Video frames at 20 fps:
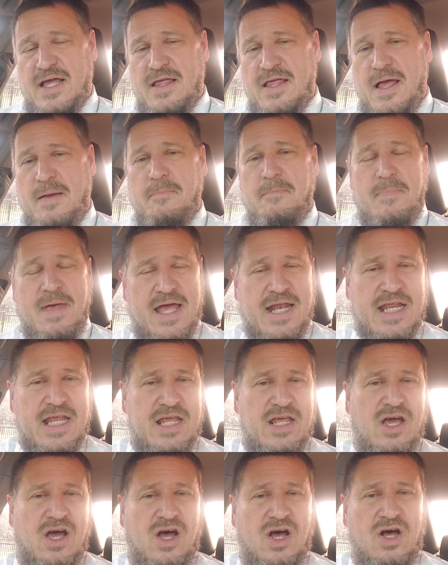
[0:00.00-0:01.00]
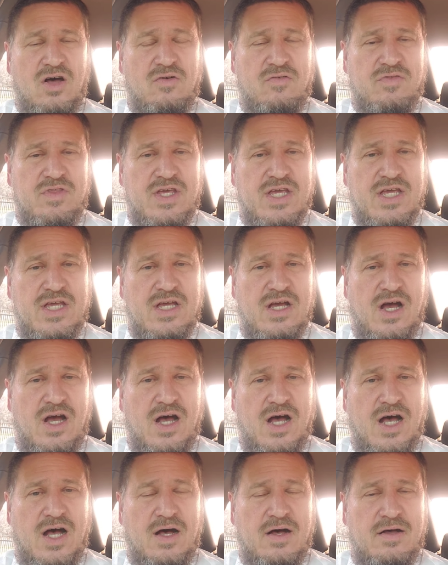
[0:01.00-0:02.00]
that many of the
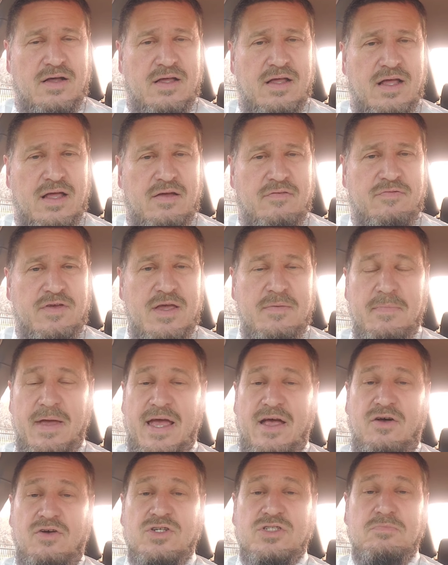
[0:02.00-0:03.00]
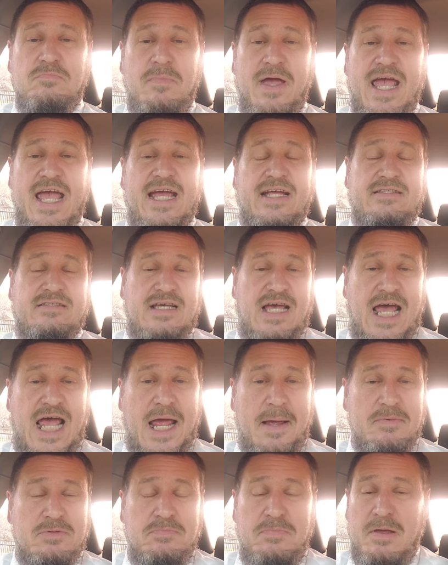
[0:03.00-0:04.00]
uh, females may at
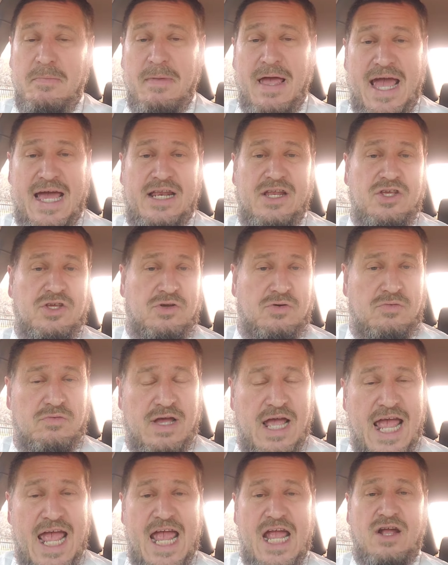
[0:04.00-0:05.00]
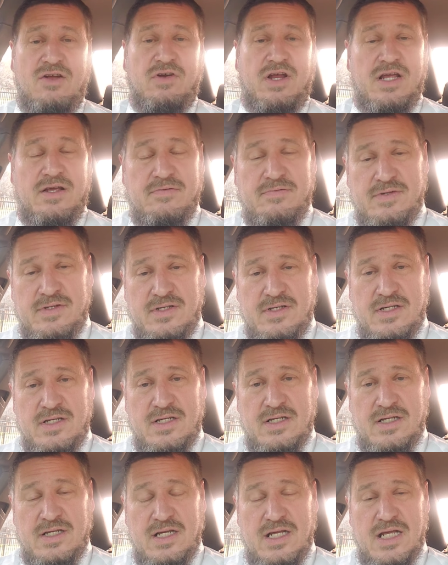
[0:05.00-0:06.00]
times be mad at you, angry.
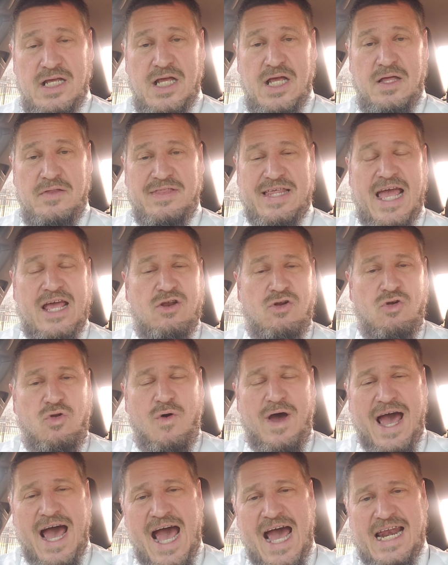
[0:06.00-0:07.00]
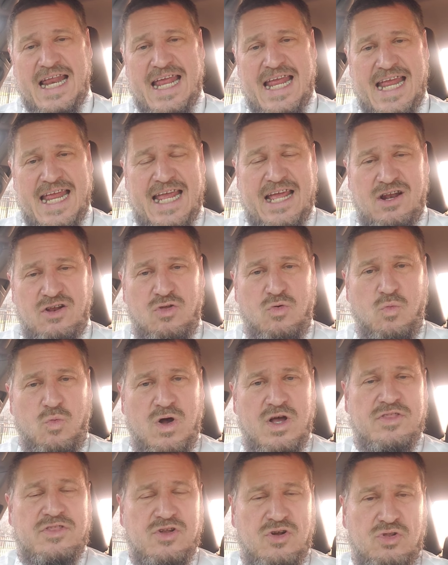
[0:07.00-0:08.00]
They don't know how to handle
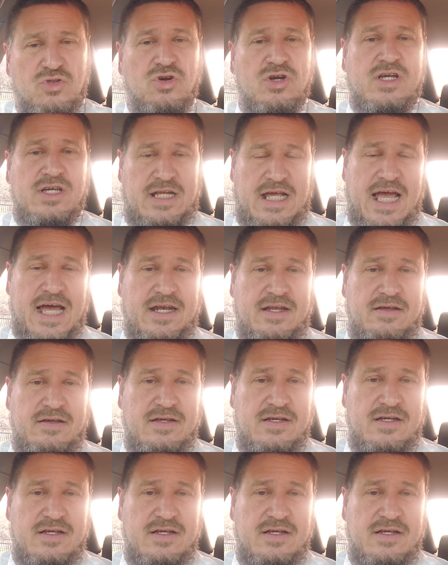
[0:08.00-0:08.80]
what they're looking at.